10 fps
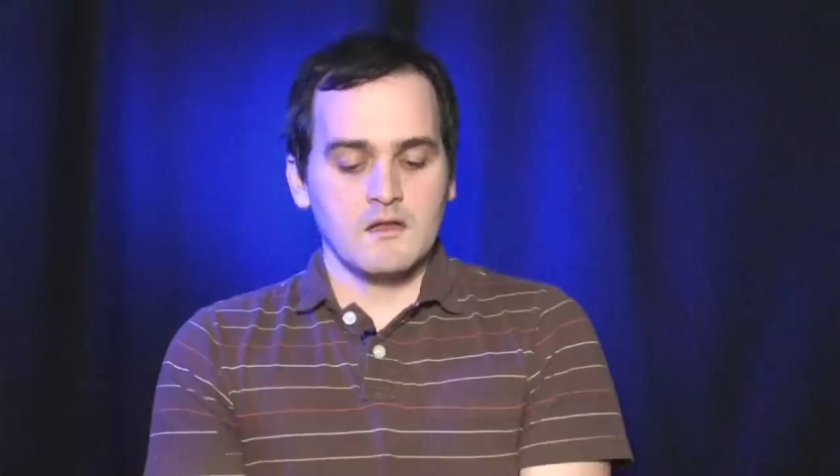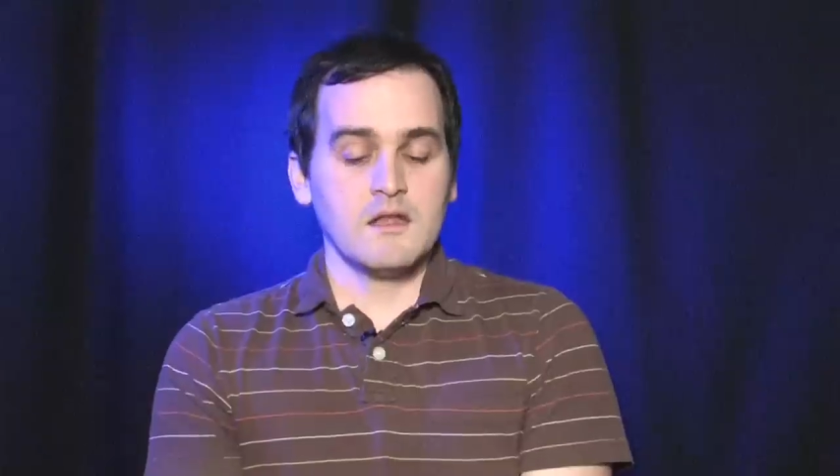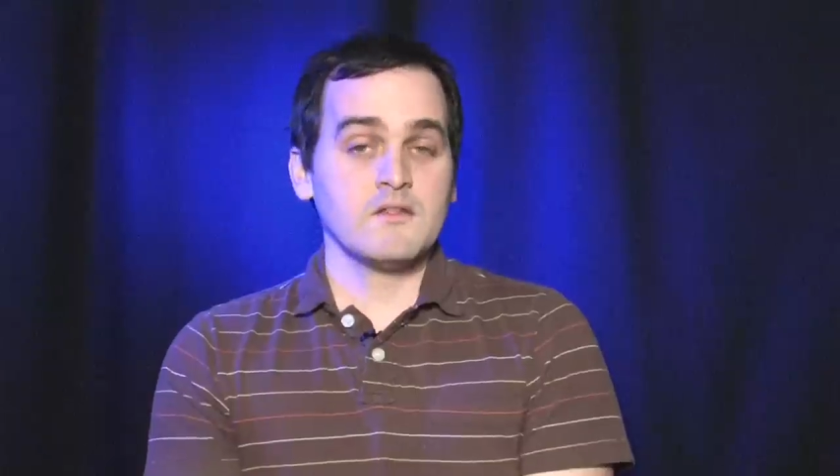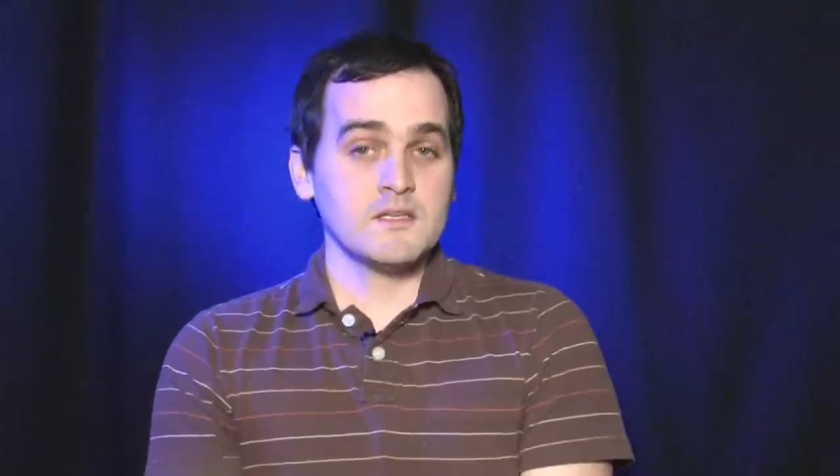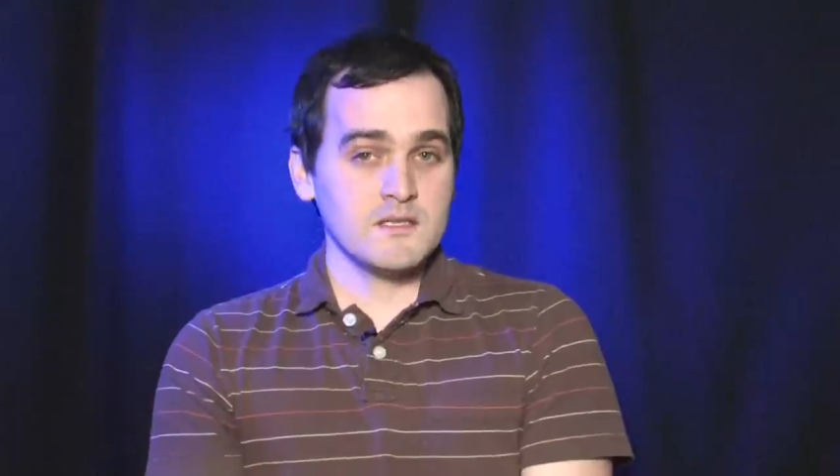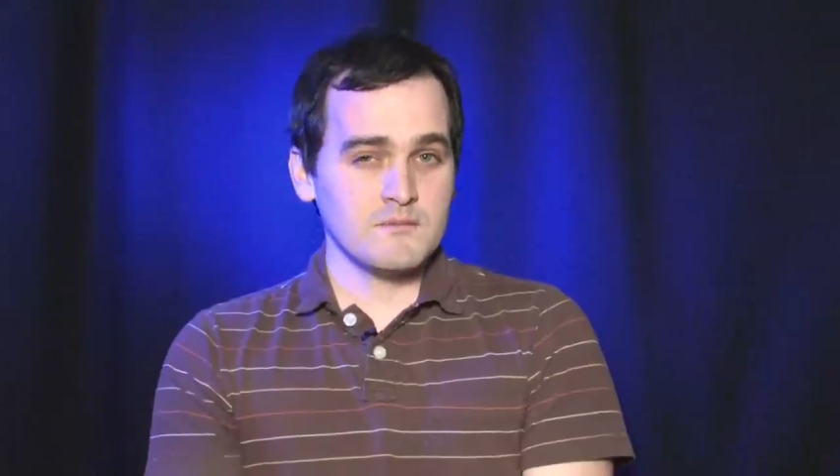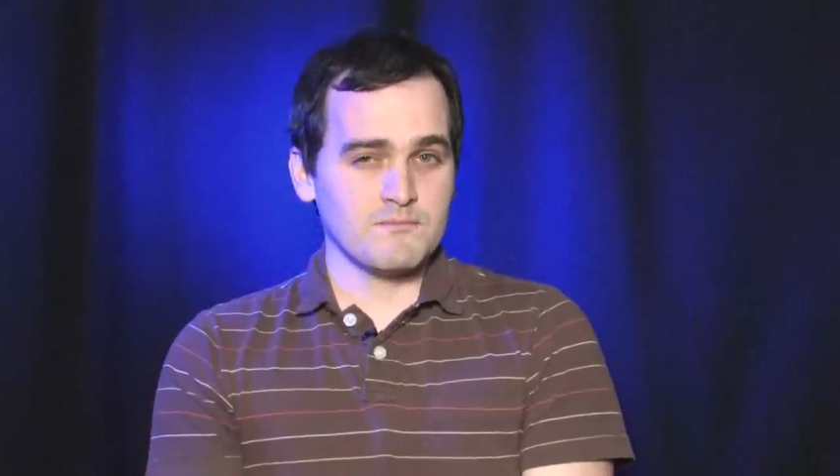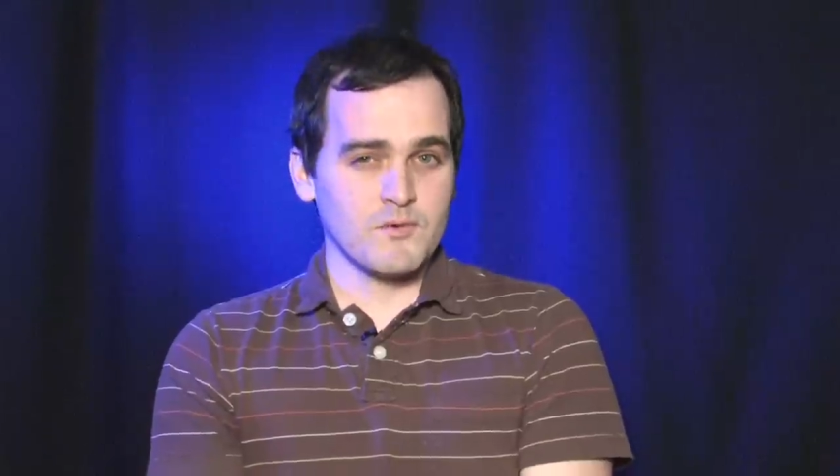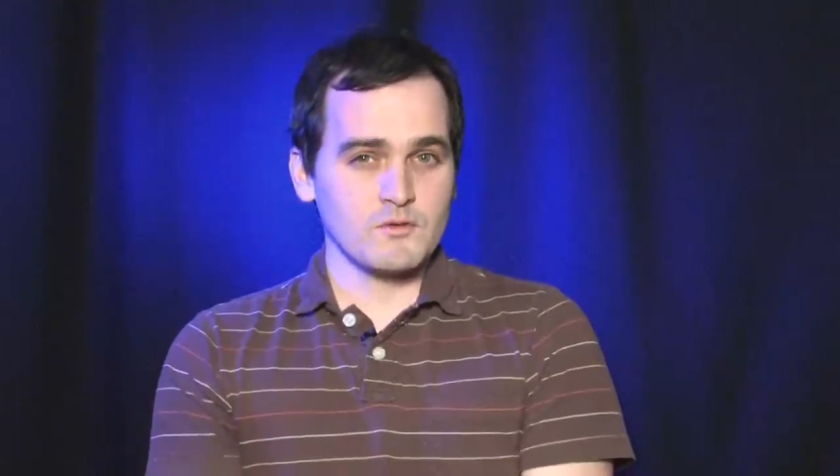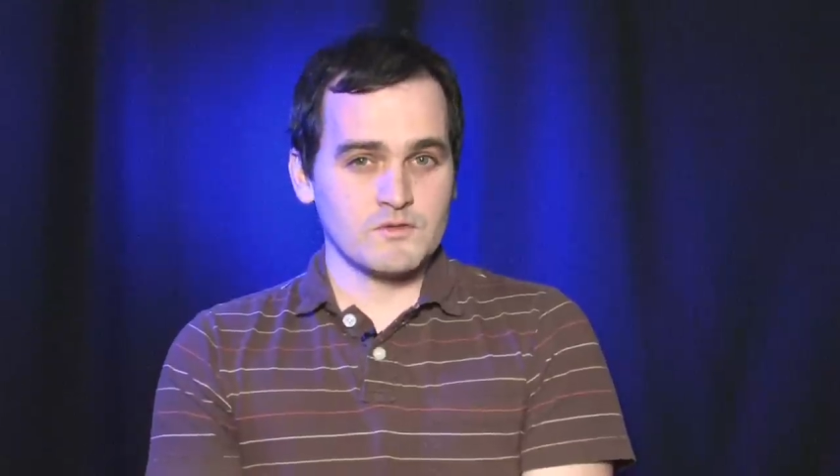Now, they
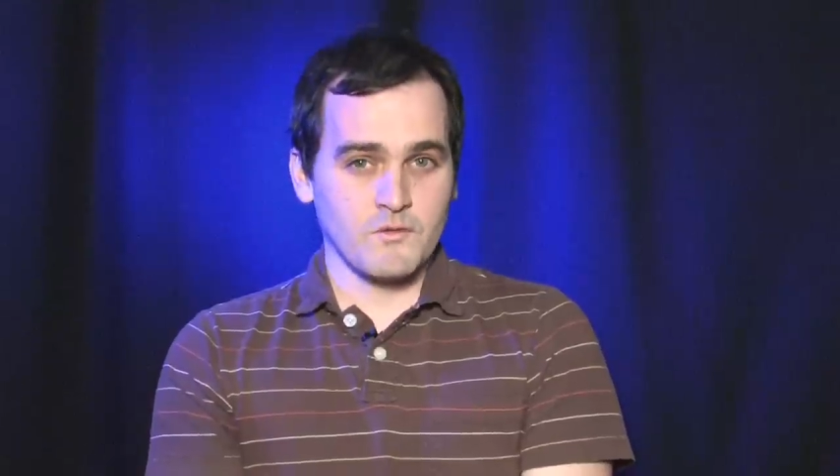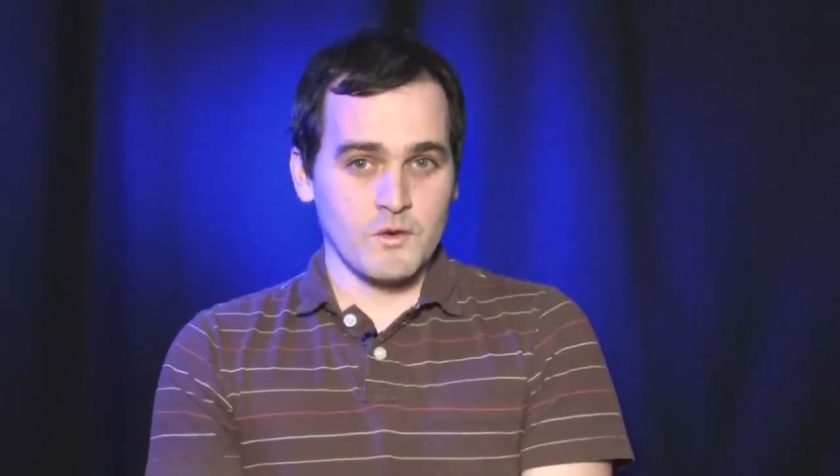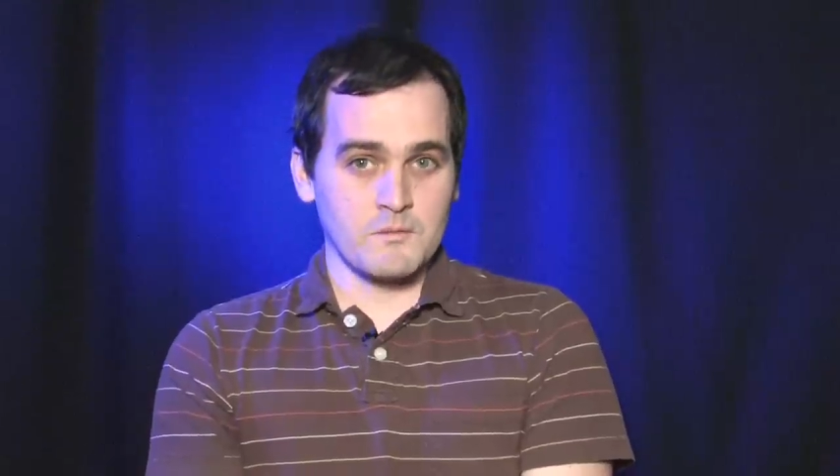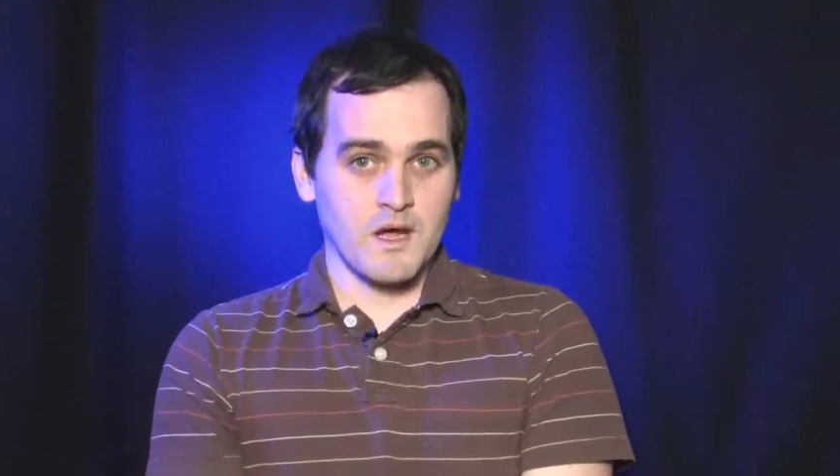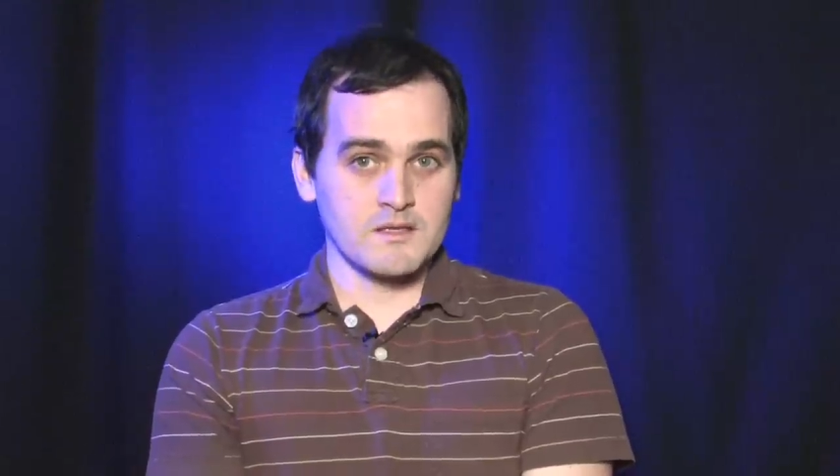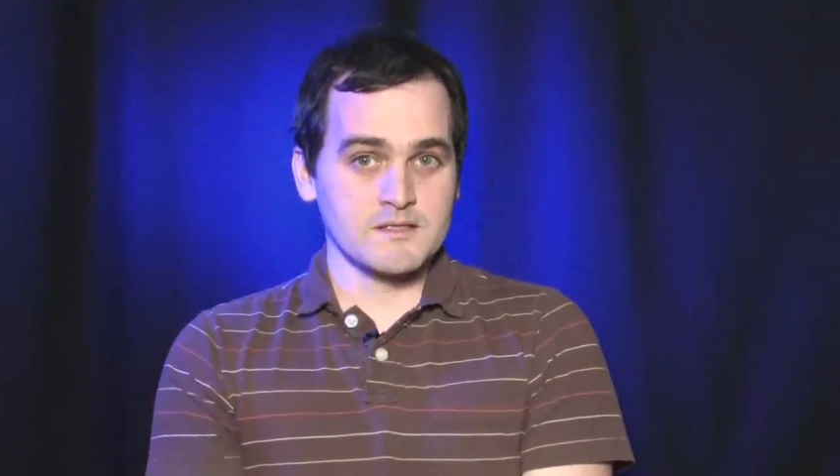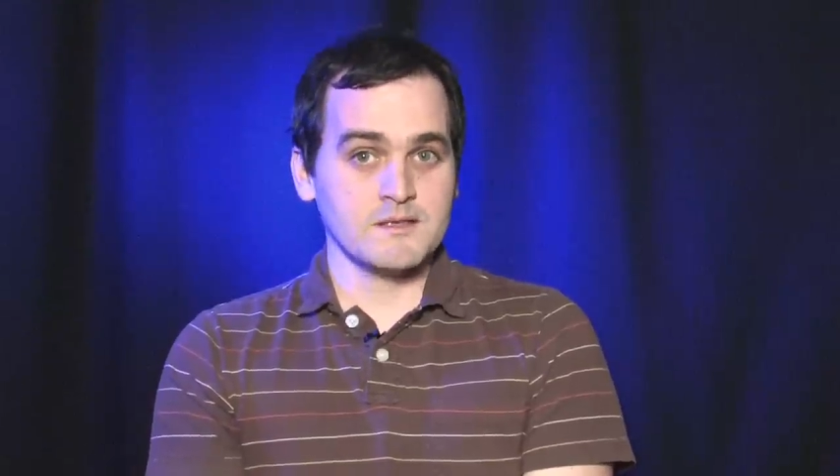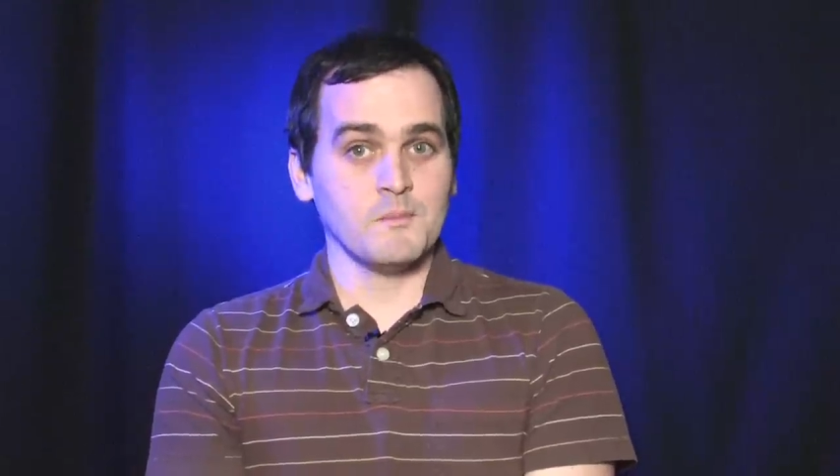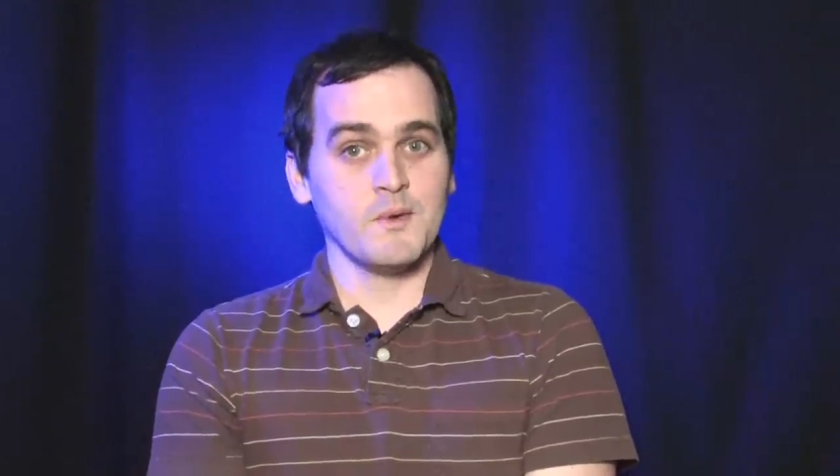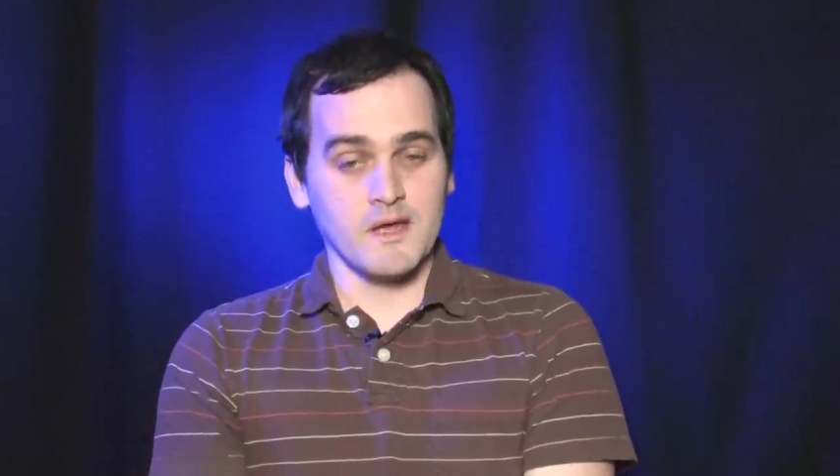did broach foreign
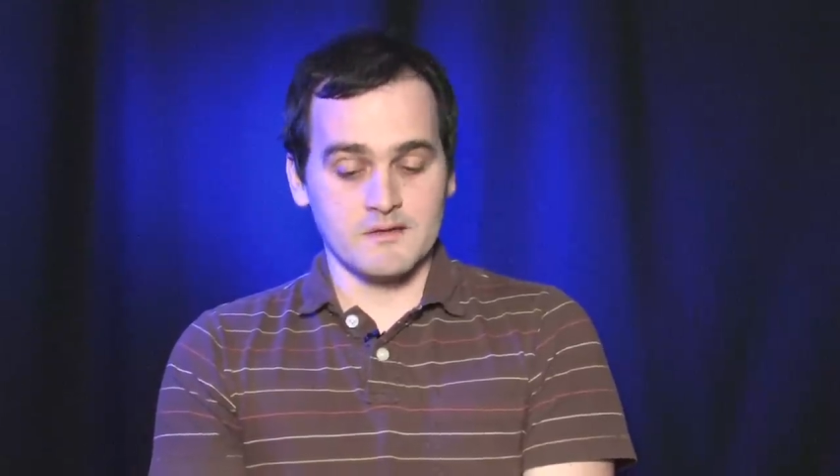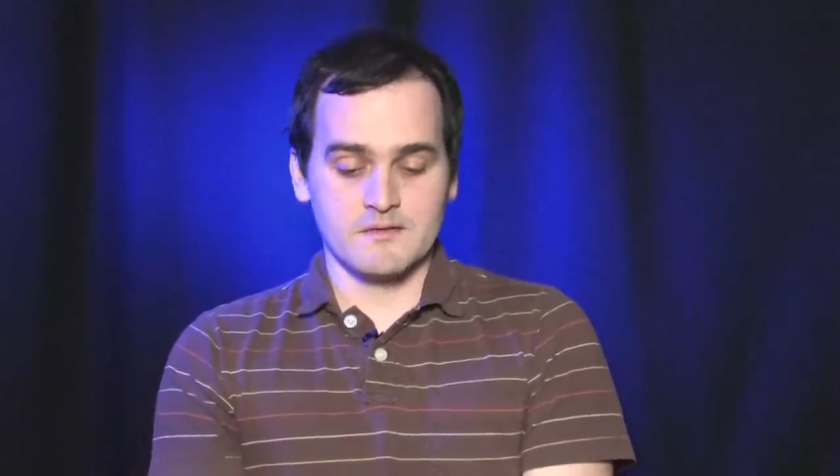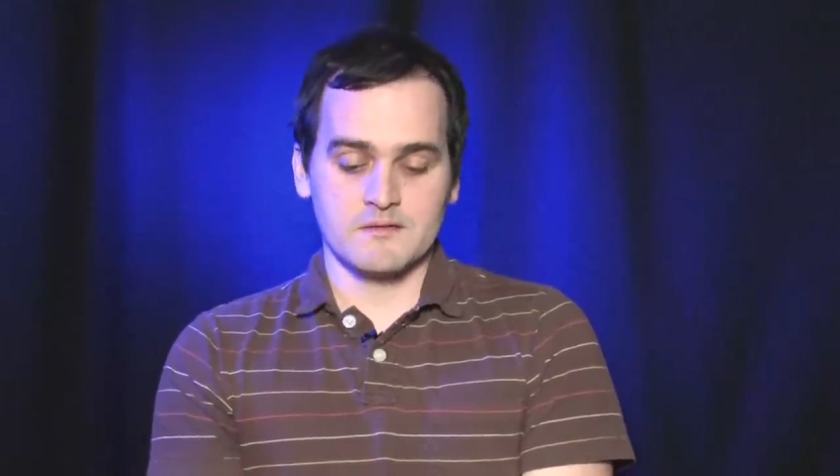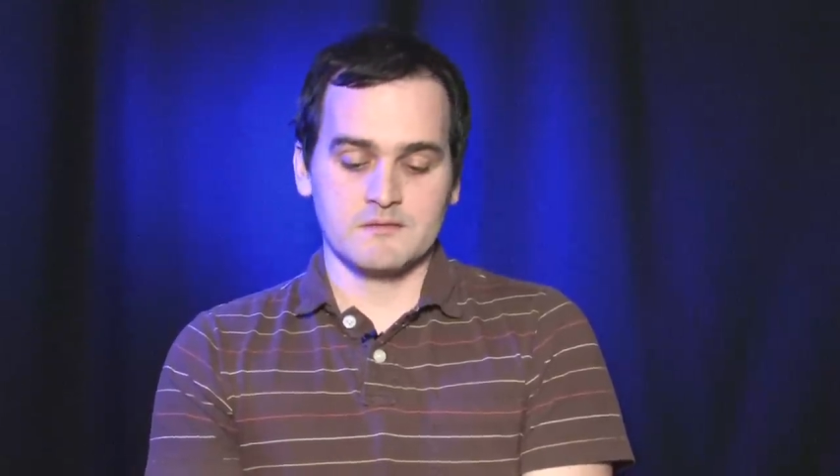policy a bit.